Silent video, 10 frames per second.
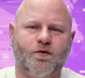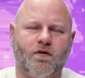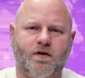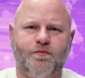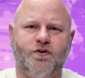
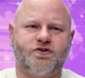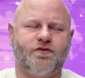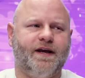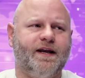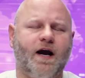order to push
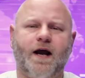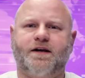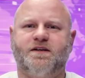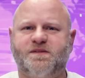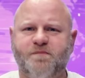your
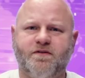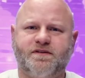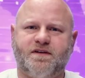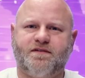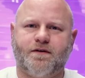idiotic
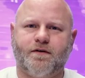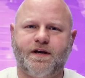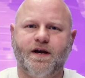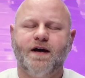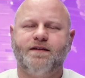conspiracy theory